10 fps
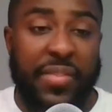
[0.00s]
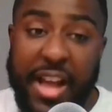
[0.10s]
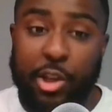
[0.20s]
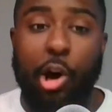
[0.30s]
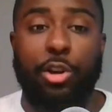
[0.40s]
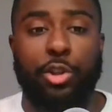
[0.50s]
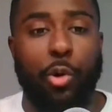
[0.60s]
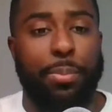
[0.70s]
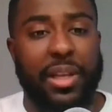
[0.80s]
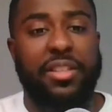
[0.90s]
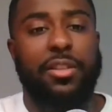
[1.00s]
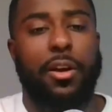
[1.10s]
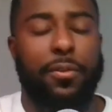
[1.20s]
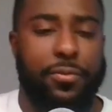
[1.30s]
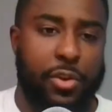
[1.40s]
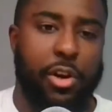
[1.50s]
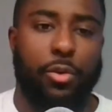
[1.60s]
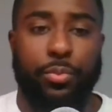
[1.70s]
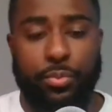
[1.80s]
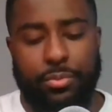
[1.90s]
that's also a place of,
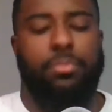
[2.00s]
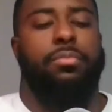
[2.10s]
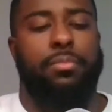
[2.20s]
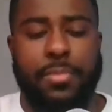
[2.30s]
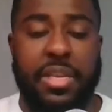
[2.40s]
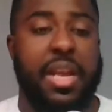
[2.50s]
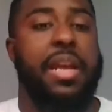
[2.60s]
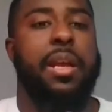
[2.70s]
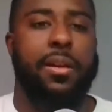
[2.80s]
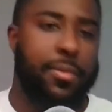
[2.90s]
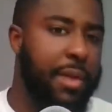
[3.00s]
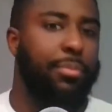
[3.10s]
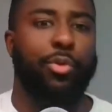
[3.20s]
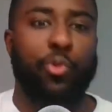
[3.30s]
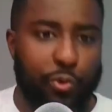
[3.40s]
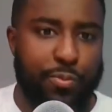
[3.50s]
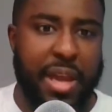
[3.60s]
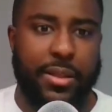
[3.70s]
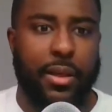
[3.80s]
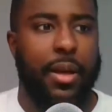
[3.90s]
needed
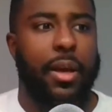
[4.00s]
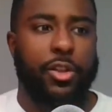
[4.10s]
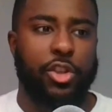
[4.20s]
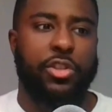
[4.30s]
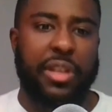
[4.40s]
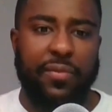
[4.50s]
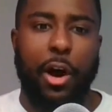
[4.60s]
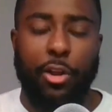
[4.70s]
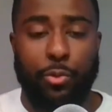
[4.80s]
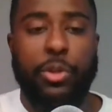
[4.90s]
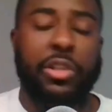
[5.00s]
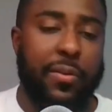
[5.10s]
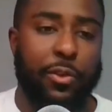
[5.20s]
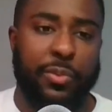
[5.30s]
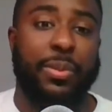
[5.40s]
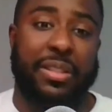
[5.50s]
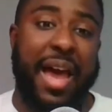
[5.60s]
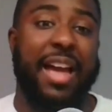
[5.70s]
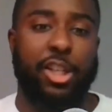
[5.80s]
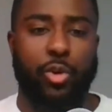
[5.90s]
improvement just to give other receivers
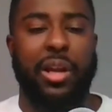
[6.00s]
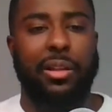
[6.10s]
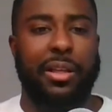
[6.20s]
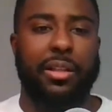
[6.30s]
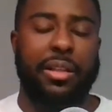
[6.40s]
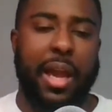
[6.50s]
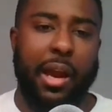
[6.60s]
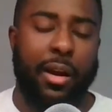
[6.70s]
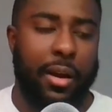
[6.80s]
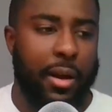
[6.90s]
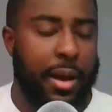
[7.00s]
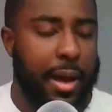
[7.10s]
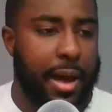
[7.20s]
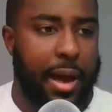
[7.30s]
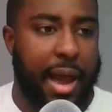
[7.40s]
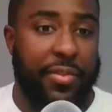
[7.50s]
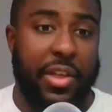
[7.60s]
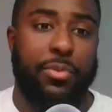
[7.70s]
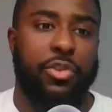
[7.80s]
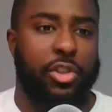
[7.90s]
besides Drake London there at
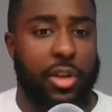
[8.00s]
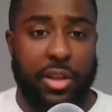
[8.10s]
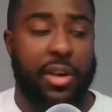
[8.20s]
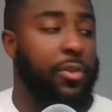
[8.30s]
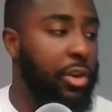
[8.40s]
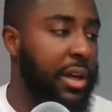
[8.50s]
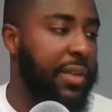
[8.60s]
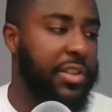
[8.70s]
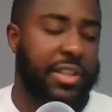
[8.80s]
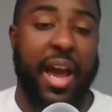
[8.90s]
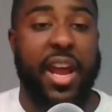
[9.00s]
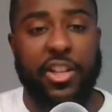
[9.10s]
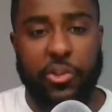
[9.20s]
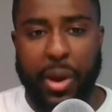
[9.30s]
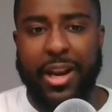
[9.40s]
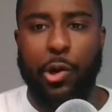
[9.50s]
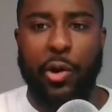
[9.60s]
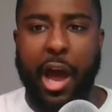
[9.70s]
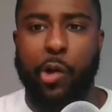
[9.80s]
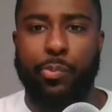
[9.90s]
that position. And then if you're looking at the tight end spot, I
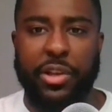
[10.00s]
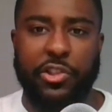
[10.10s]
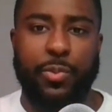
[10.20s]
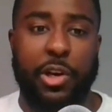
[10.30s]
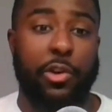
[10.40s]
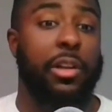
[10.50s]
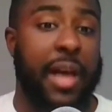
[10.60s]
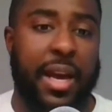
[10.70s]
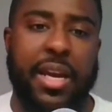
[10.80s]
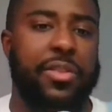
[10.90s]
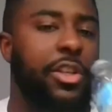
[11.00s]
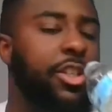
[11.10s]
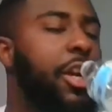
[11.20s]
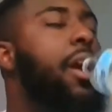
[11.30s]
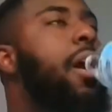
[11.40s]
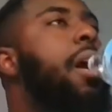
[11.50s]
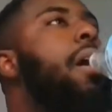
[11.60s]
know Kyle Pitts has been under a lot of heat this year